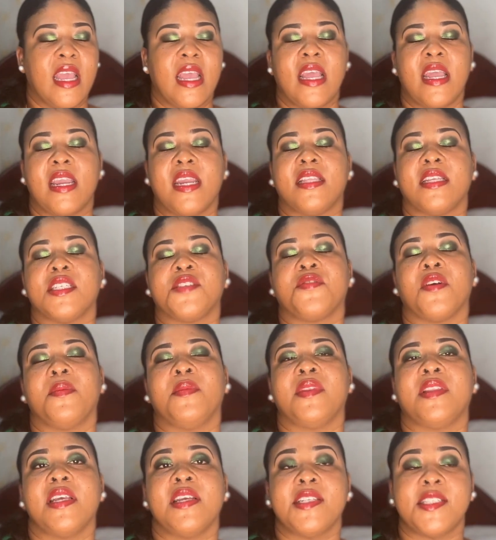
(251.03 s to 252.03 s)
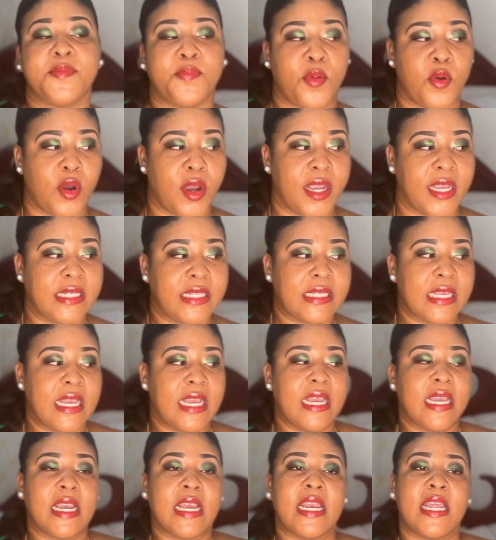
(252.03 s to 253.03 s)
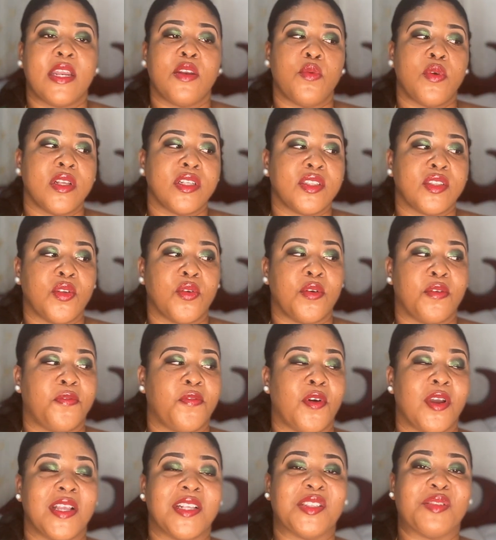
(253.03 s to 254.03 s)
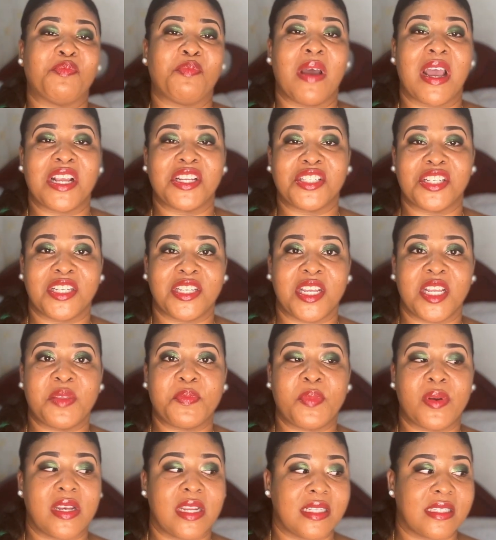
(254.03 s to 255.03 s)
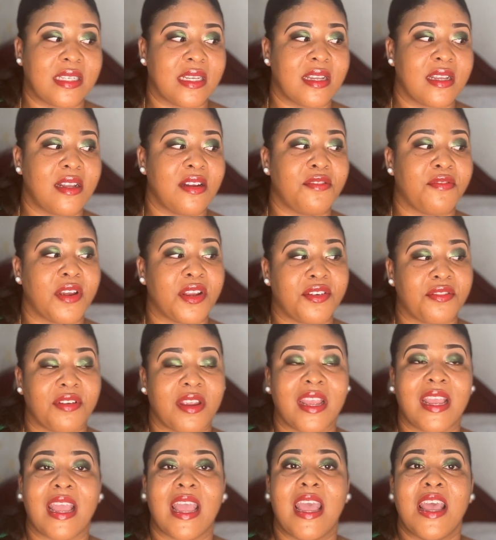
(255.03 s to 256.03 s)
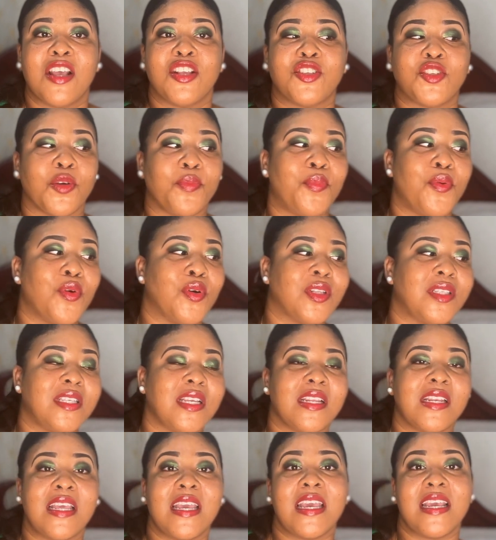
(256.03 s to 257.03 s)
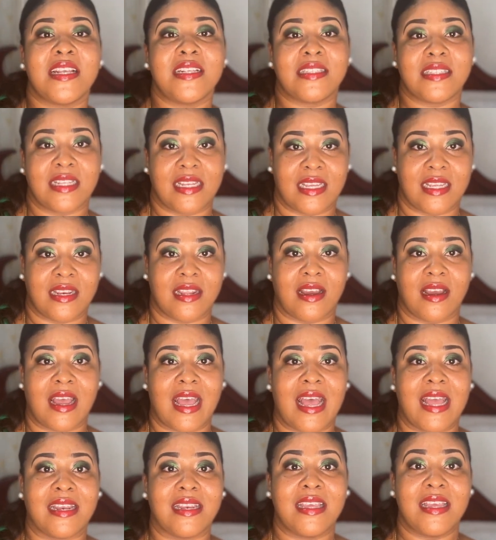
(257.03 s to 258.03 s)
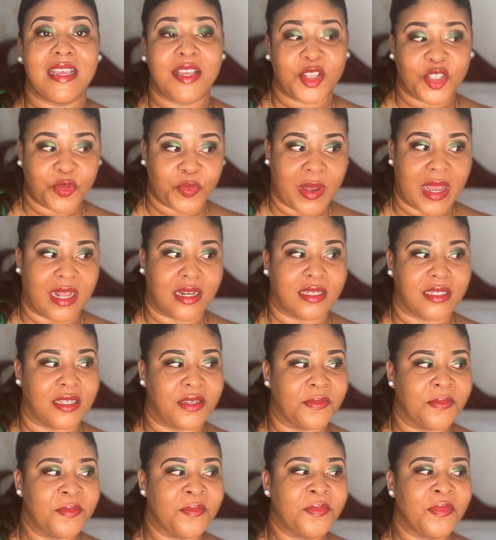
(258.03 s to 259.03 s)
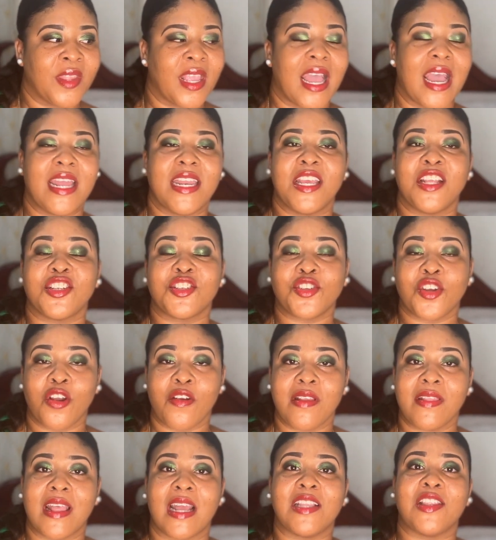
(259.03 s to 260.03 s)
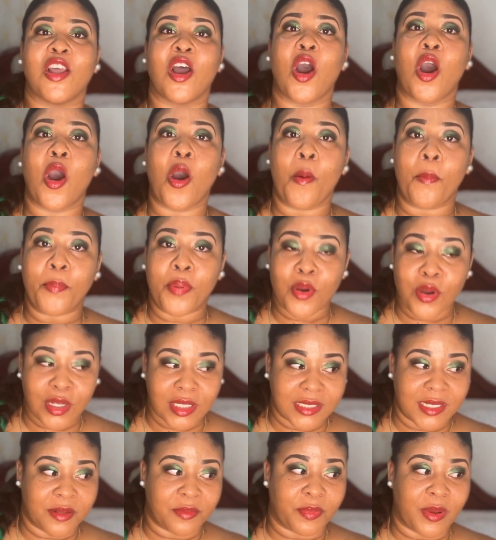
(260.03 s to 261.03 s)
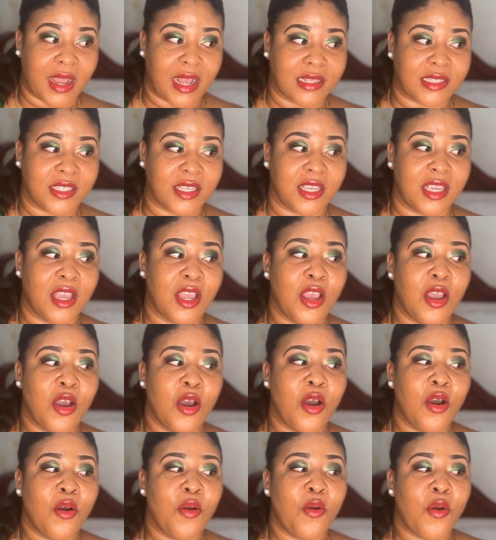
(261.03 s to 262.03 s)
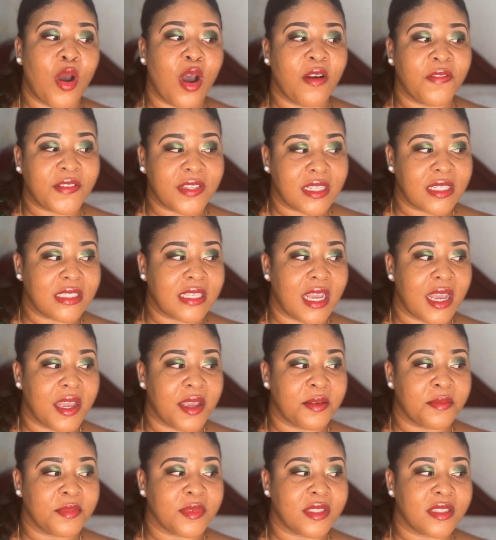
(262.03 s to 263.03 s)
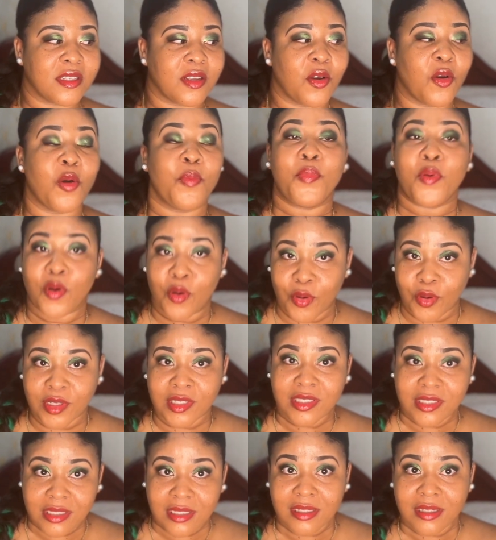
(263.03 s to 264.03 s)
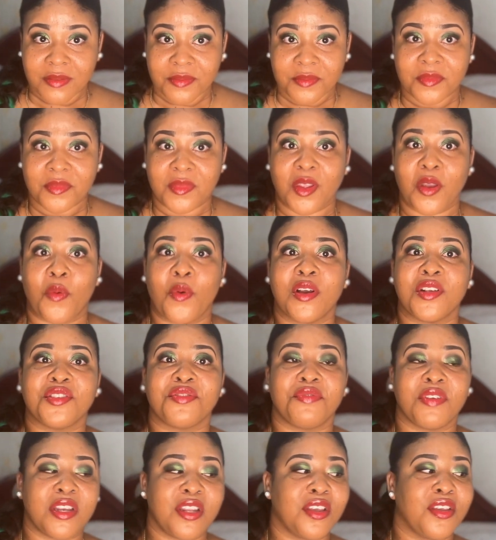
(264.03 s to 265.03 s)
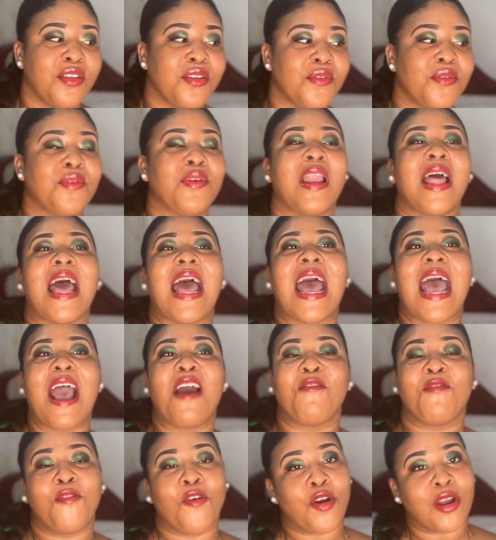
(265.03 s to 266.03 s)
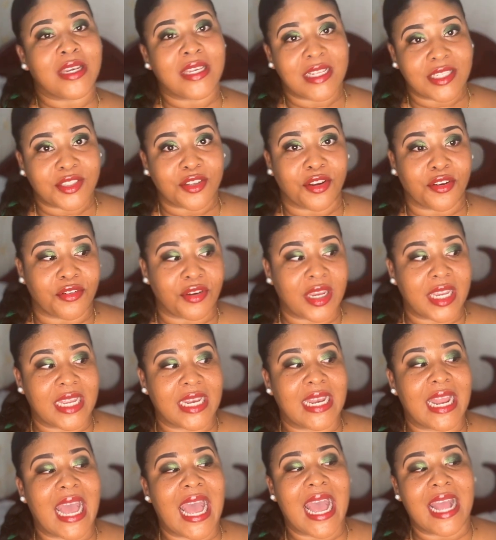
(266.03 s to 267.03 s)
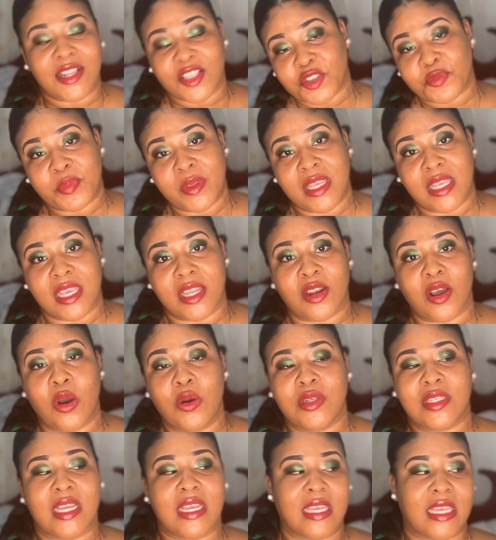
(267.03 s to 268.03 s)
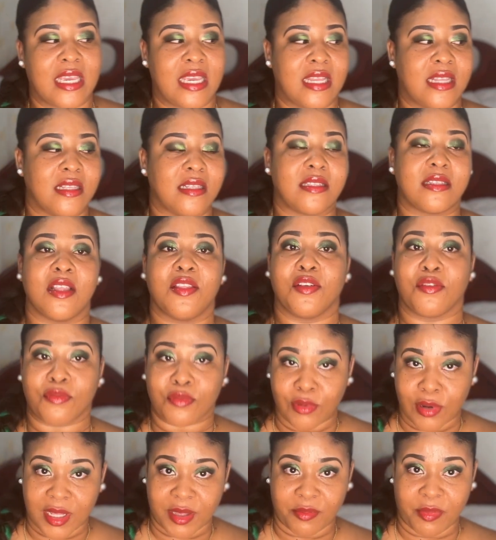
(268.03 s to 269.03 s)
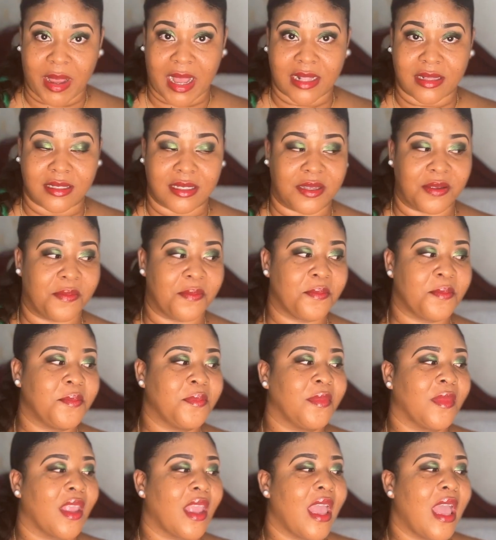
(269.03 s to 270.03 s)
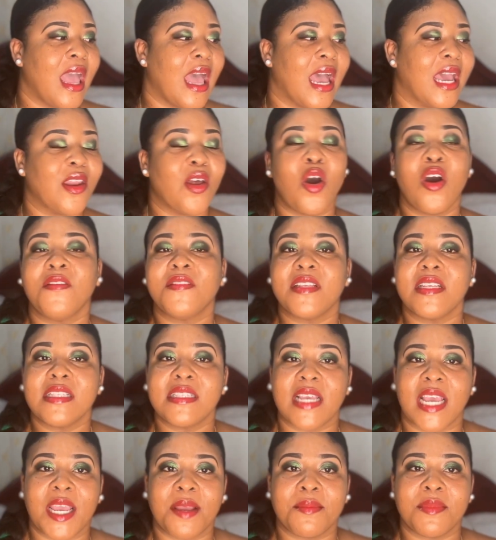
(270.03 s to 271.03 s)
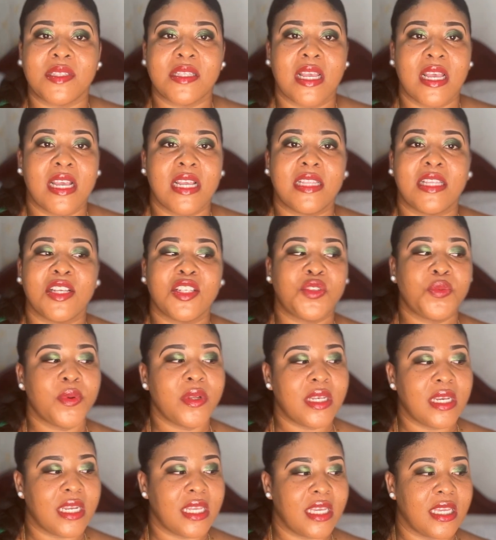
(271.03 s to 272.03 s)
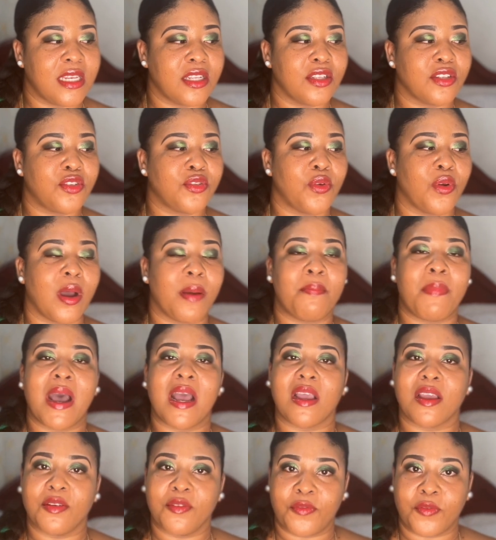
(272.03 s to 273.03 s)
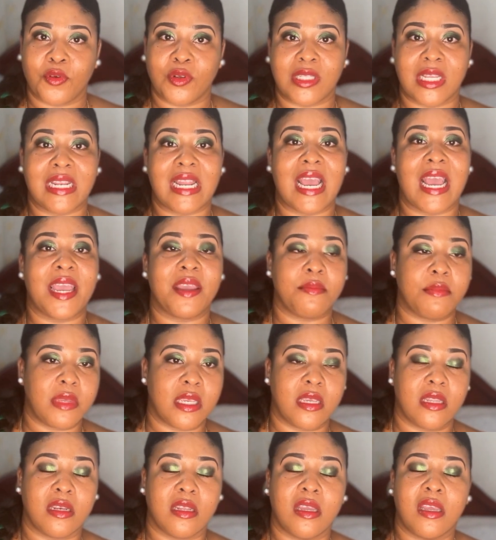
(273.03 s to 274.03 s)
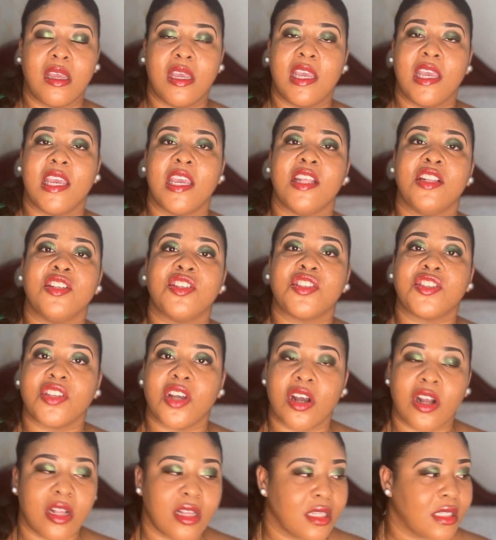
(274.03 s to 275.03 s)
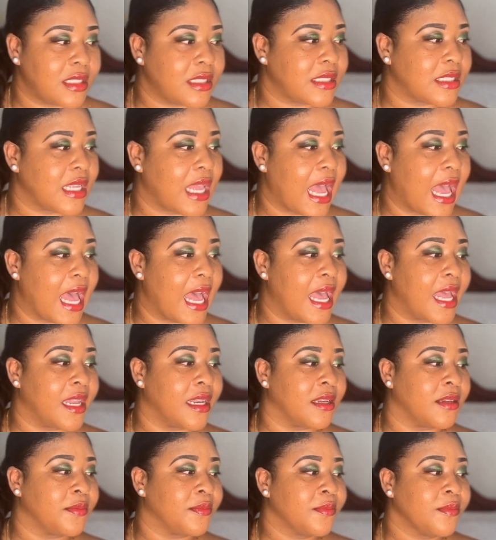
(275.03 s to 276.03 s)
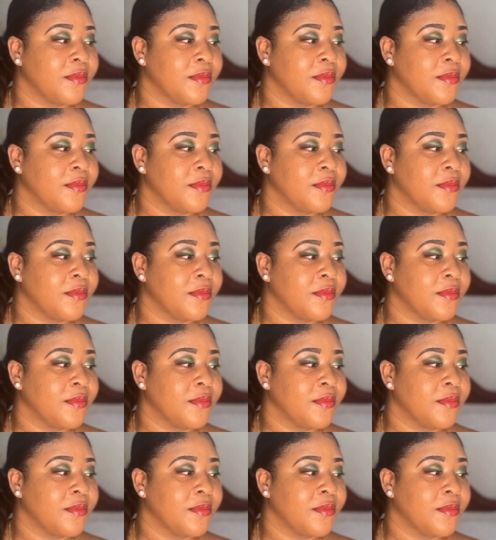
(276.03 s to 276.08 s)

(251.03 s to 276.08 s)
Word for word: It is from this point Glenn was known for his passionate political rhetoric supporting his leader and his party and ensuring that the opposing party, who oftentimes opposed, was ridiculed for disagreeing and speaking out against the ruling party. And oftentimes, this would lead to a back and forth, and I mean insults and